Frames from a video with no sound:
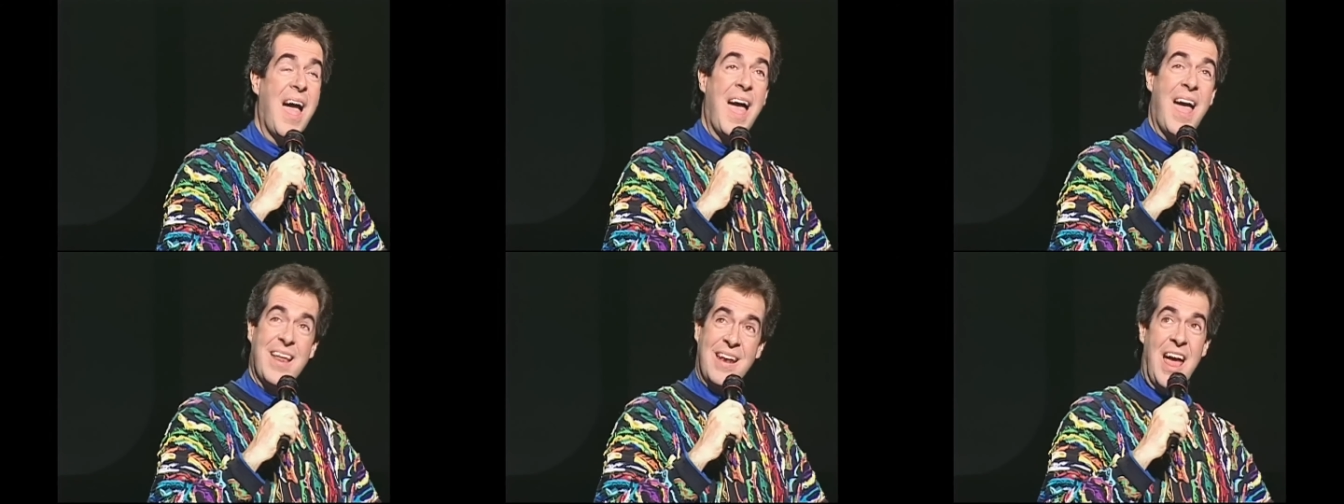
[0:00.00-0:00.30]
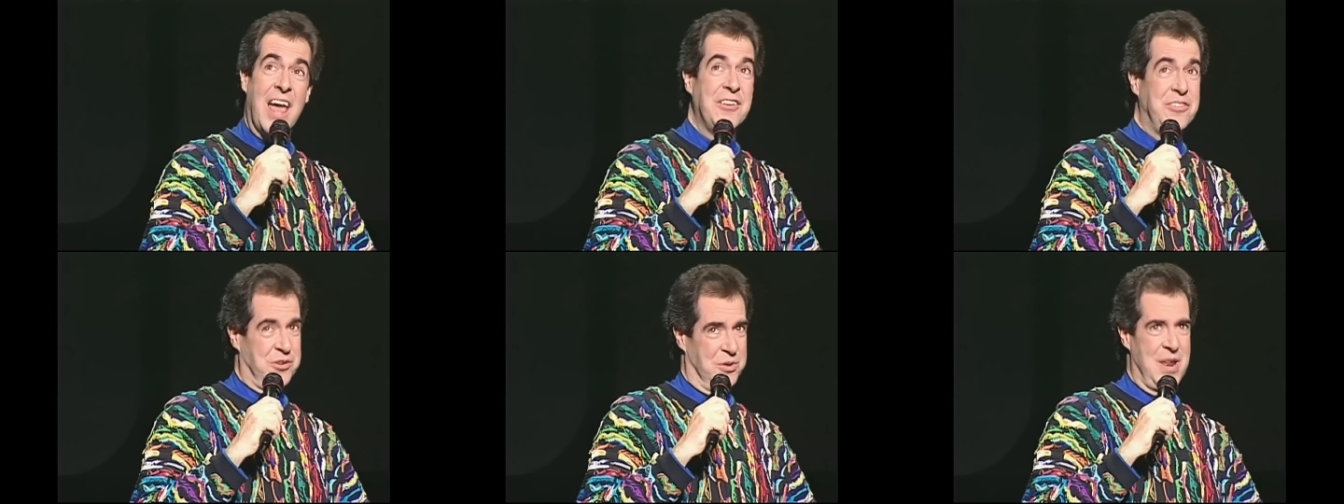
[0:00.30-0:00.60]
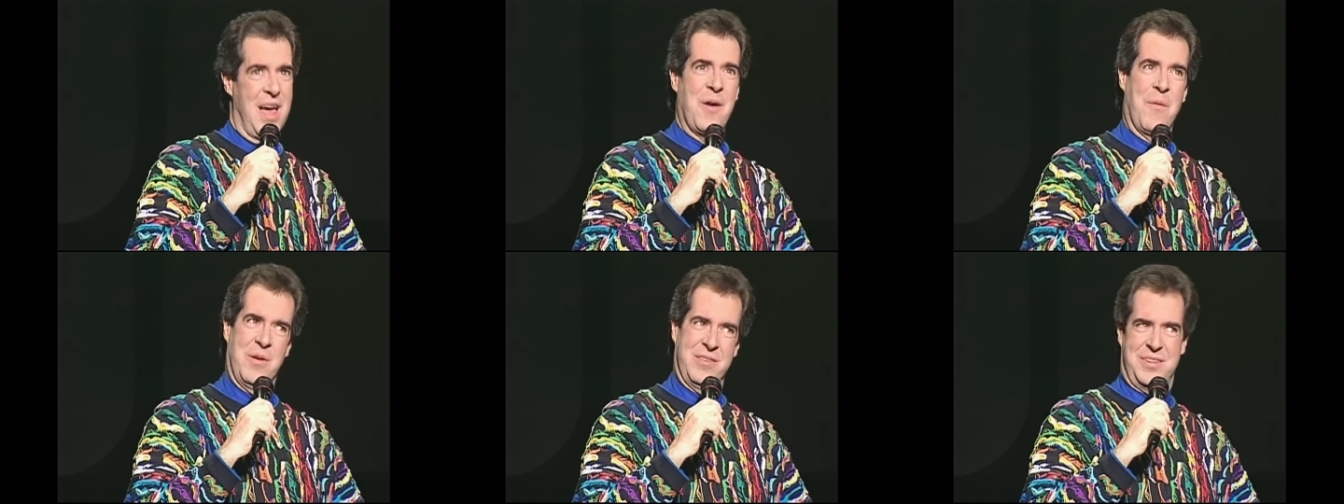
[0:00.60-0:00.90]
and I
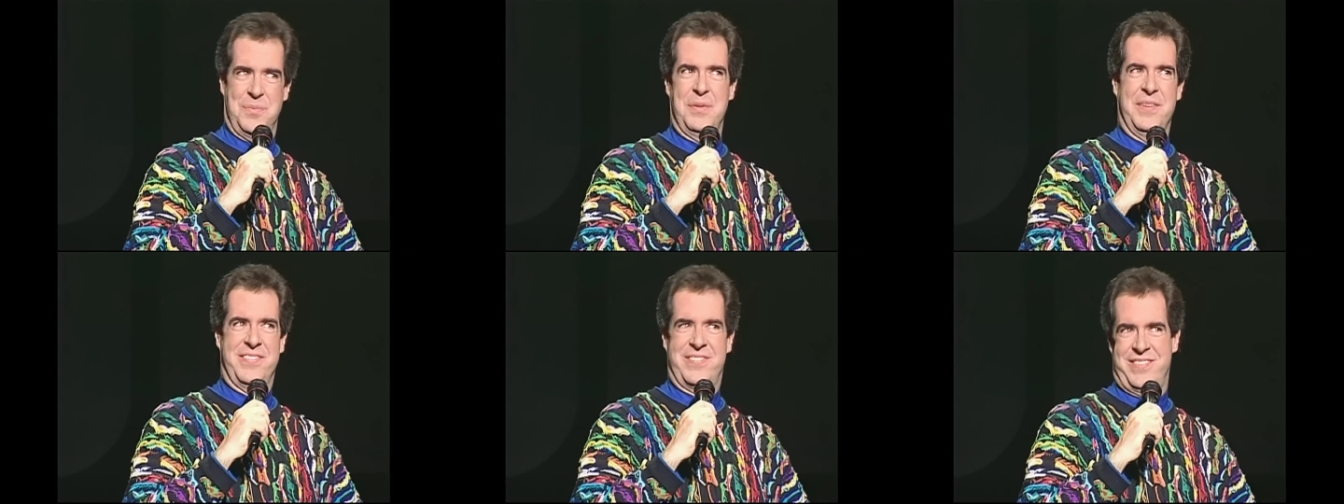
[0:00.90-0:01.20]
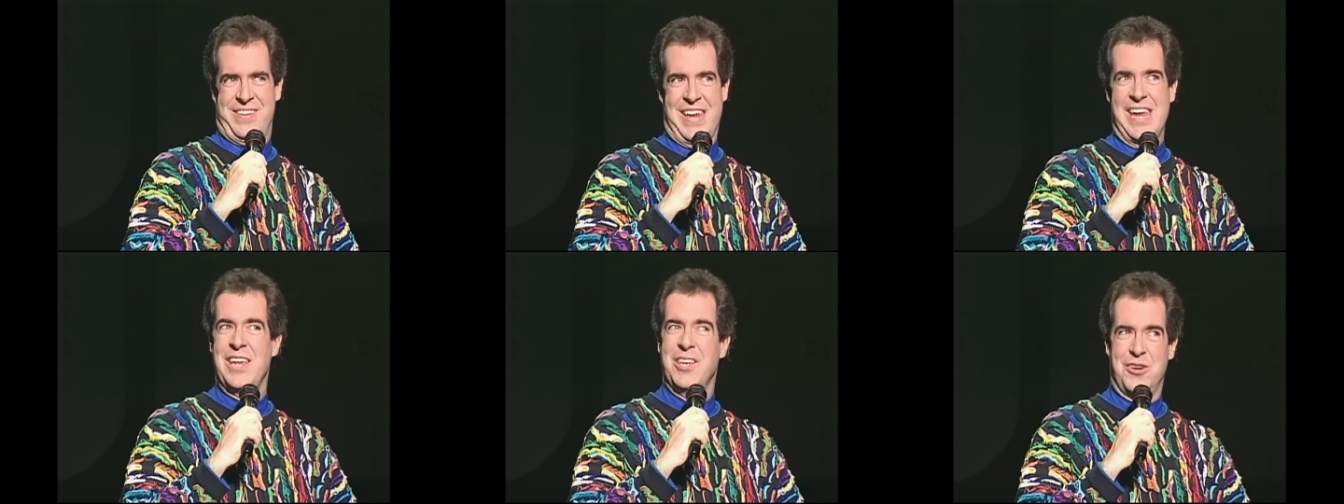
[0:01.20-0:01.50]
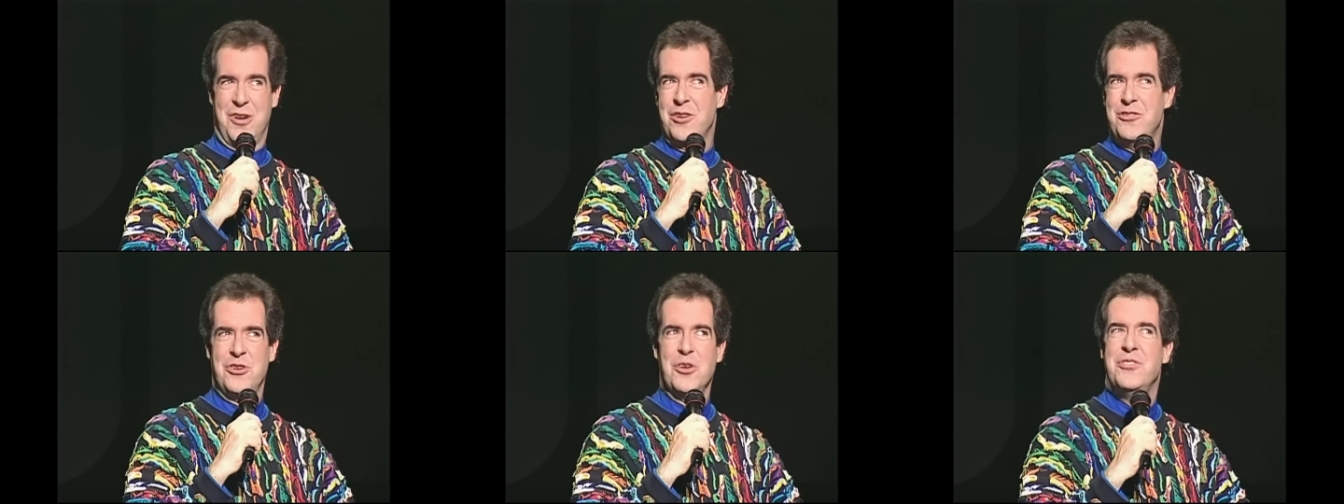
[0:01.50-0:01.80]
do not want to be
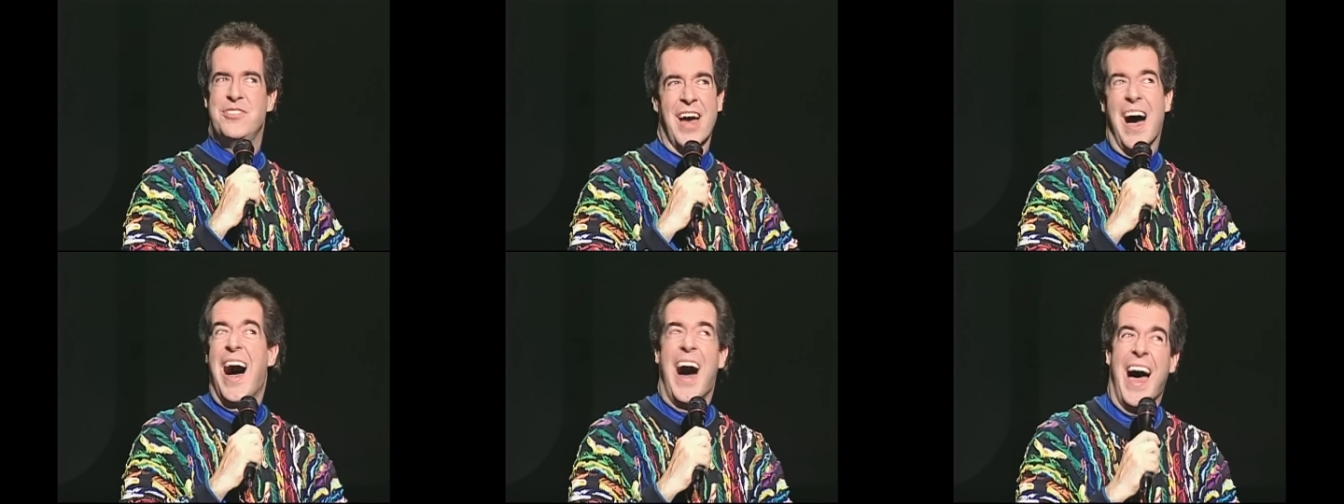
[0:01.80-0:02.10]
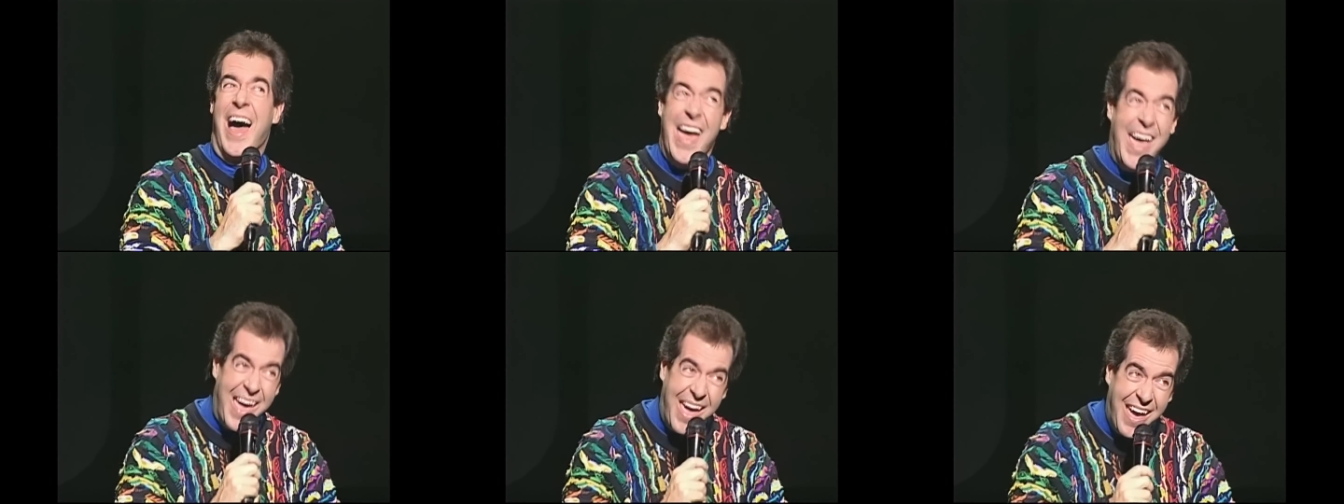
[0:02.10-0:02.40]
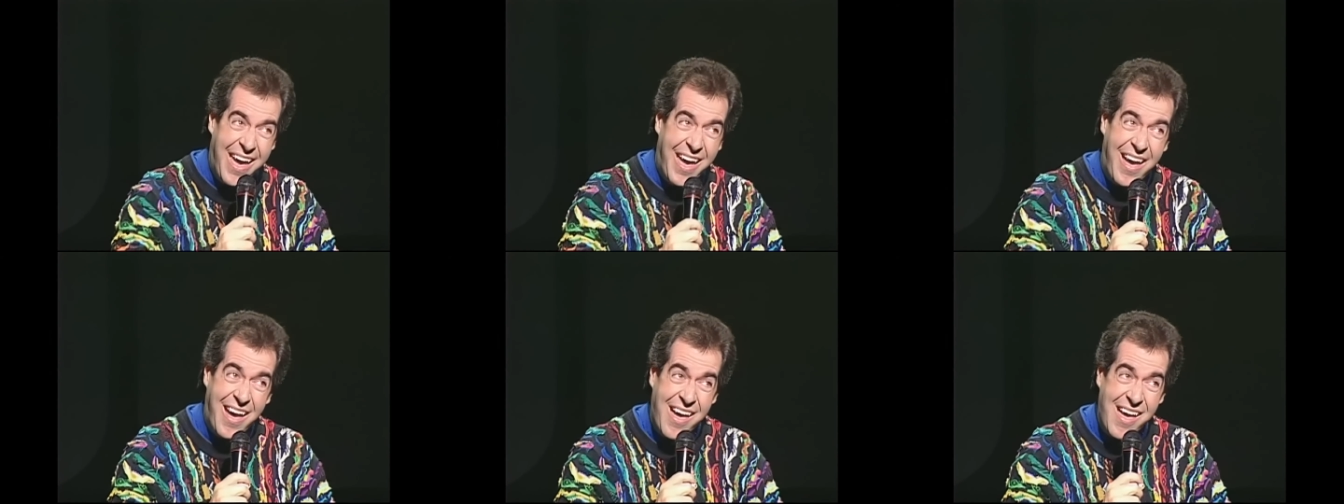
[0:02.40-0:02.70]
seen. Could you
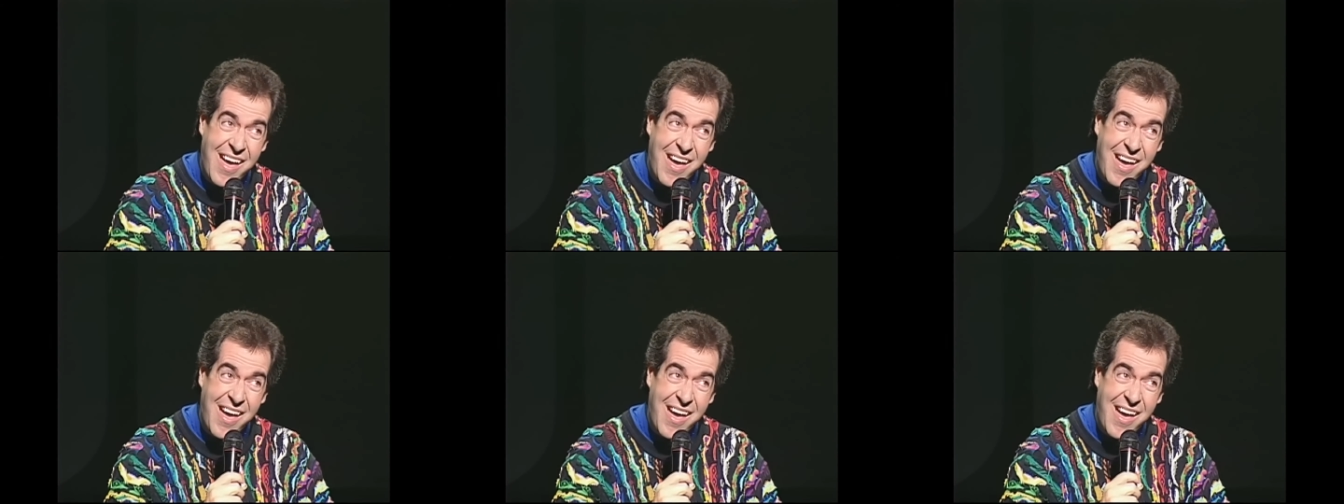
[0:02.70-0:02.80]
die?